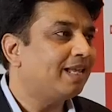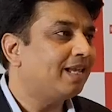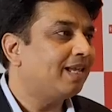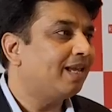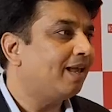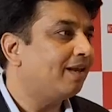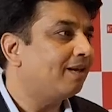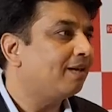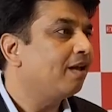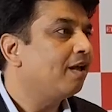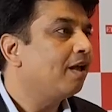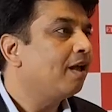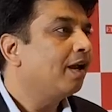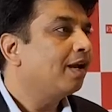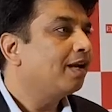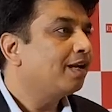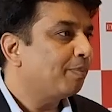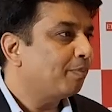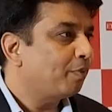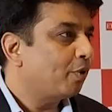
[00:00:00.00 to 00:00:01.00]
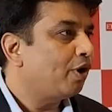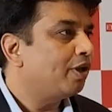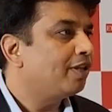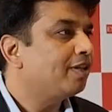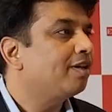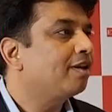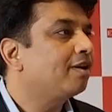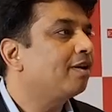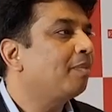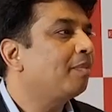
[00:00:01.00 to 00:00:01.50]
they can deploy
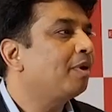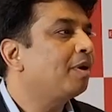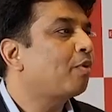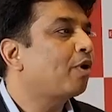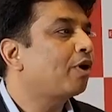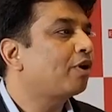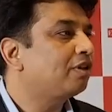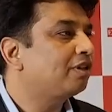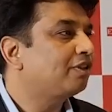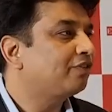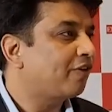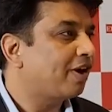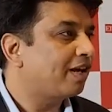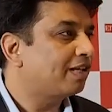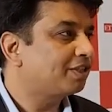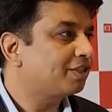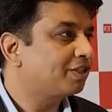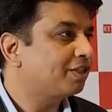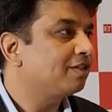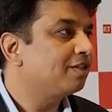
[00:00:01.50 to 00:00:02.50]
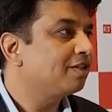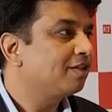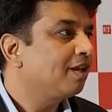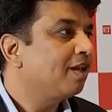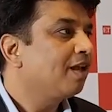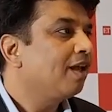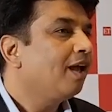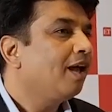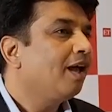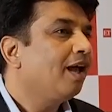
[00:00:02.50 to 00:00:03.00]
their ML models faster.
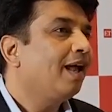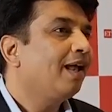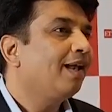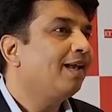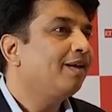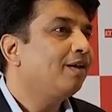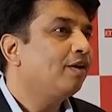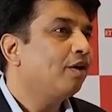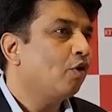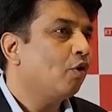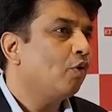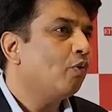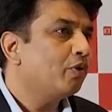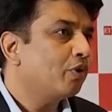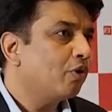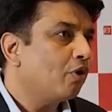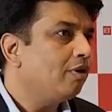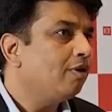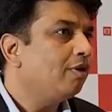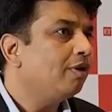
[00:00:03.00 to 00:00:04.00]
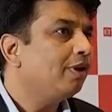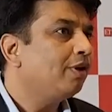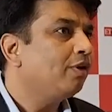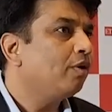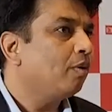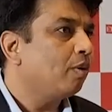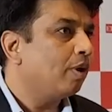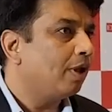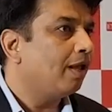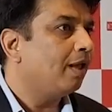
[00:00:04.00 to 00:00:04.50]
And overall,
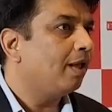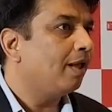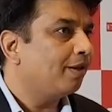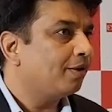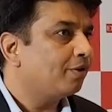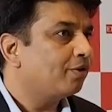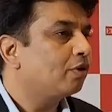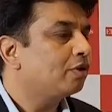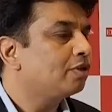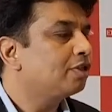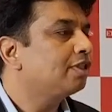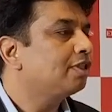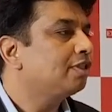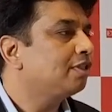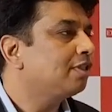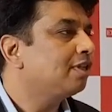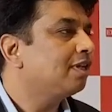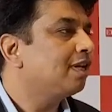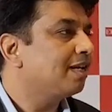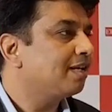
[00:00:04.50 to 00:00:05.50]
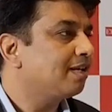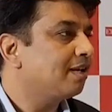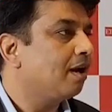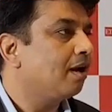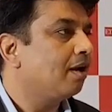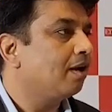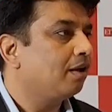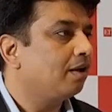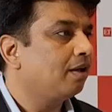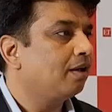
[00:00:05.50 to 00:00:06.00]
across the
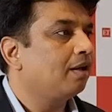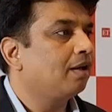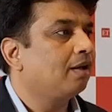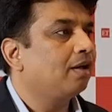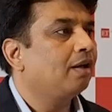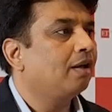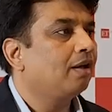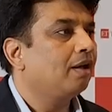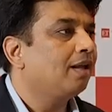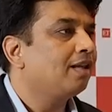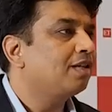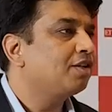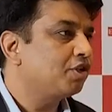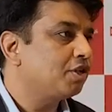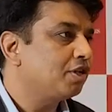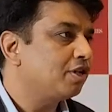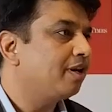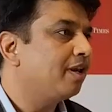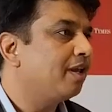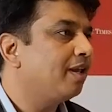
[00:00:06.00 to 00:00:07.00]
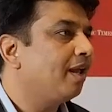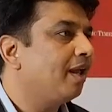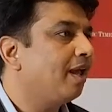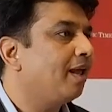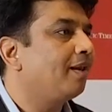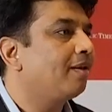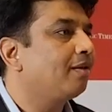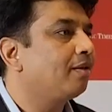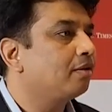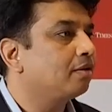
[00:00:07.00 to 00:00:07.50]
data engineering
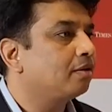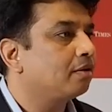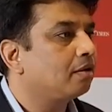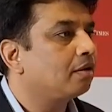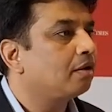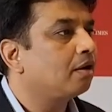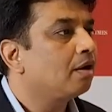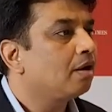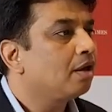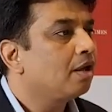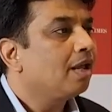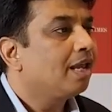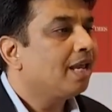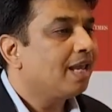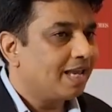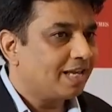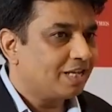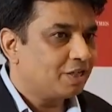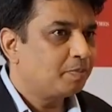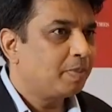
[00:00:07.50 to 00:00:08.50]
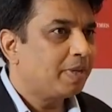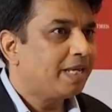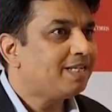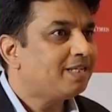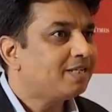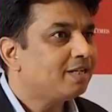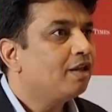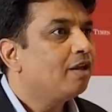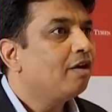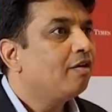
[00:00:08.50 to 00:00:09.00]
and AI
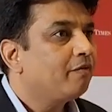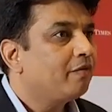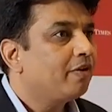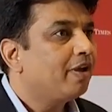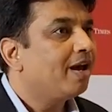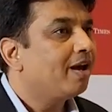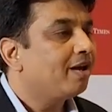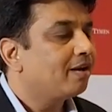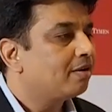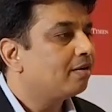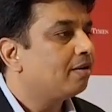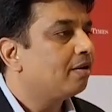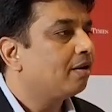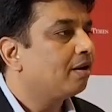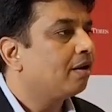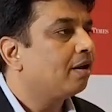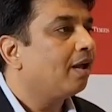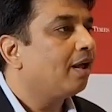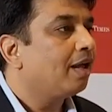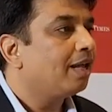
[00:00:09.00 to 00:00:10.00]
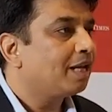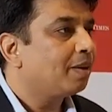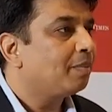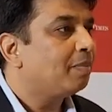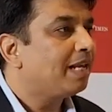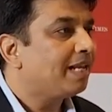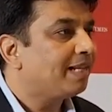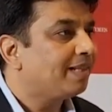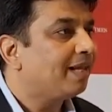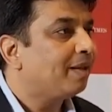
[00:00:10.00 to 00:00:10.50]
space, we are
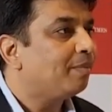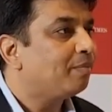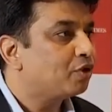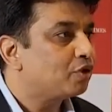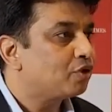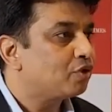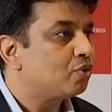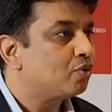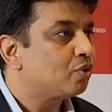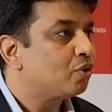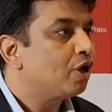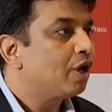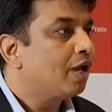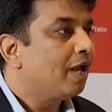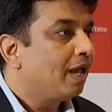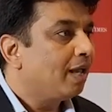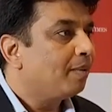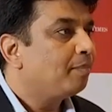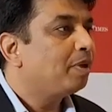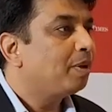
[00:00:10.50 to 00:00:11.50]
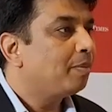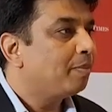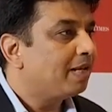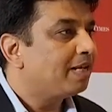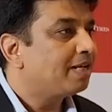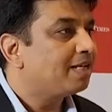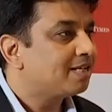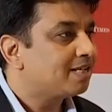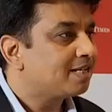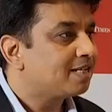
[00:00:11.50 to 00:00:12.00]
enabling them to
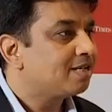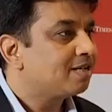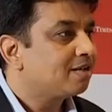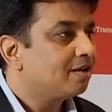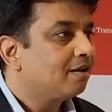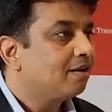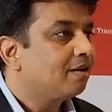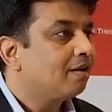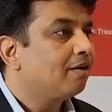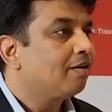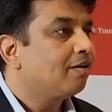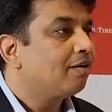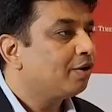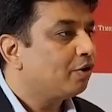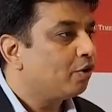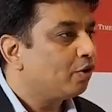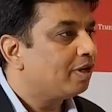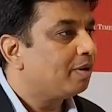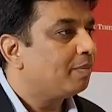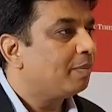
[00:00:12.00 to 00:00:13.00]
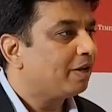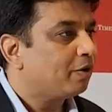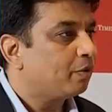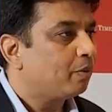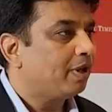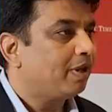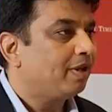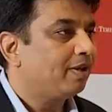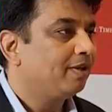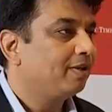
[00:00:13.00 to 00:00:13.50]
implement it, in a better
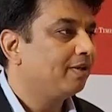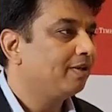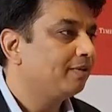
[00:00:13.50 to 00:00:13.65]
way.